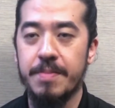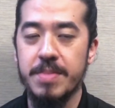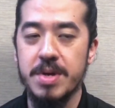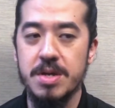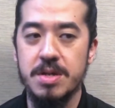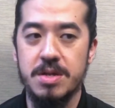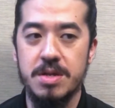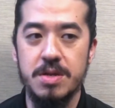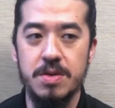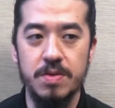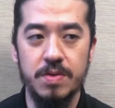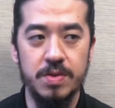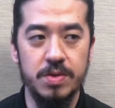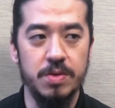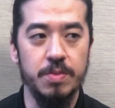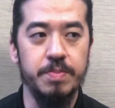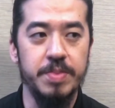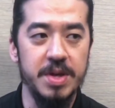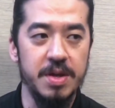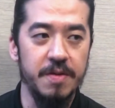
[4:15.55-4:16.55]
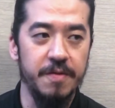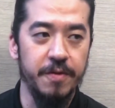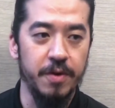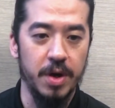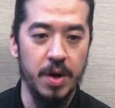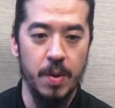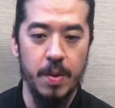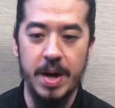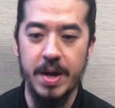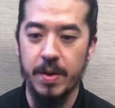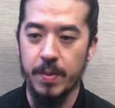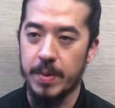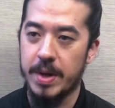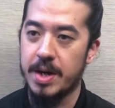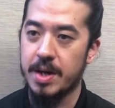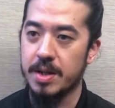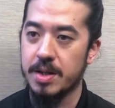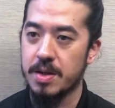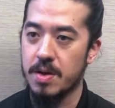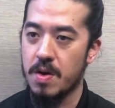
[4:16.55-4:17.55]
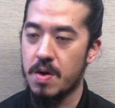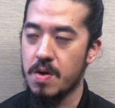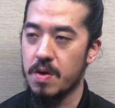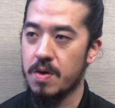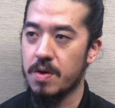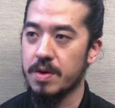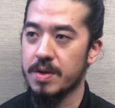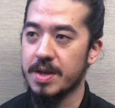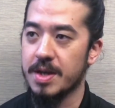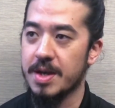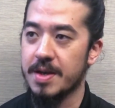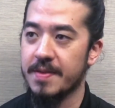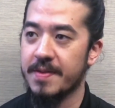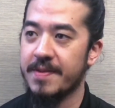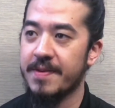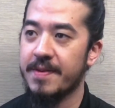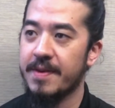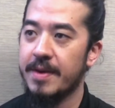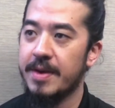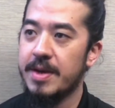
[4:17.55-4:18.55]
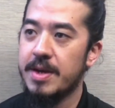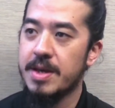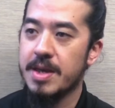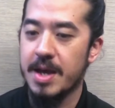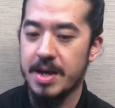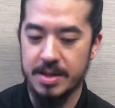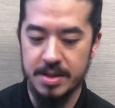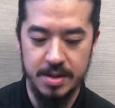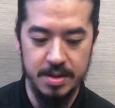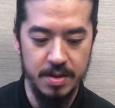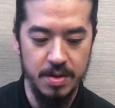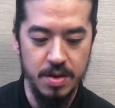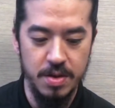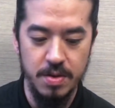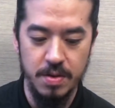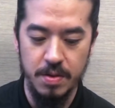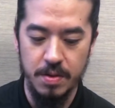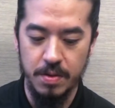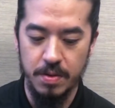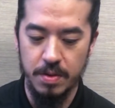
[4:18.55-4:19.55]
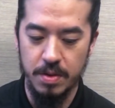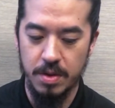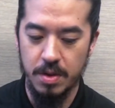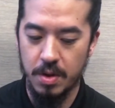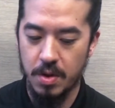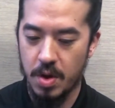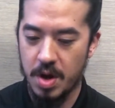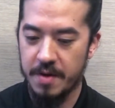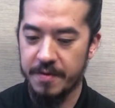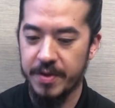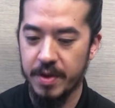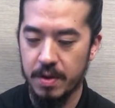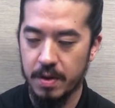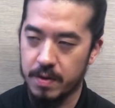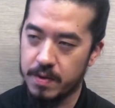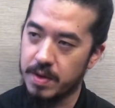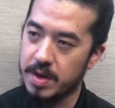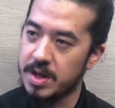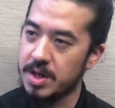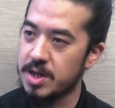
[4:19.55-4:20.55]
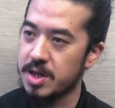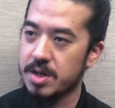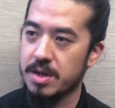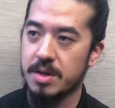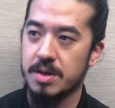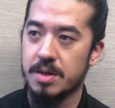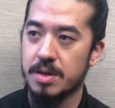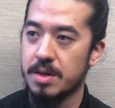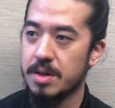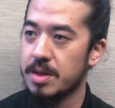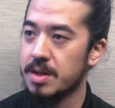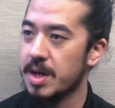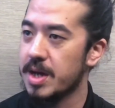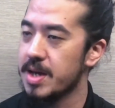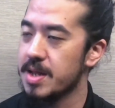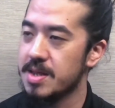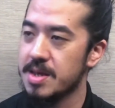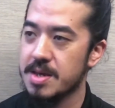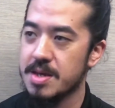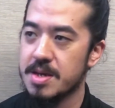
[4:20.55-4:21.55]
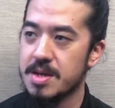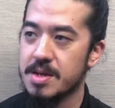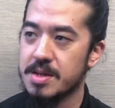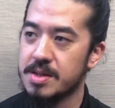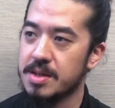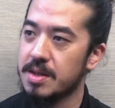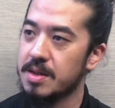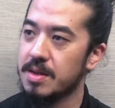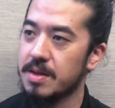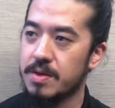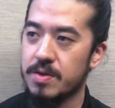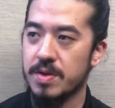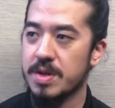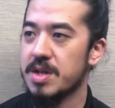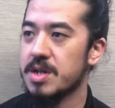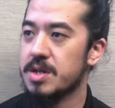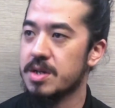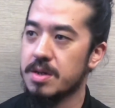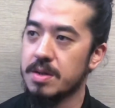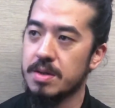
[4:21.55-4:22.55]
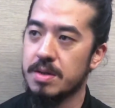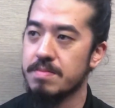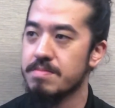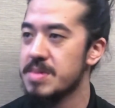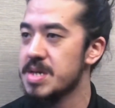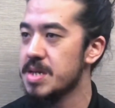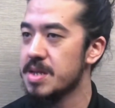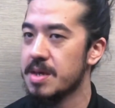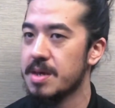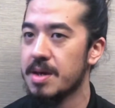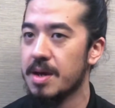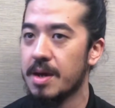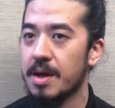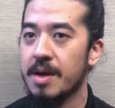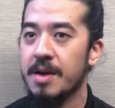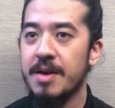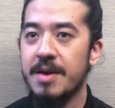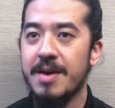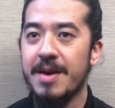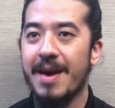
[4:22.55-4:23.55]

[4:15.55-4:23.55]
It used to be for quite a while in Hong Kong that yes, you go after your traditional ideas and the traditional media,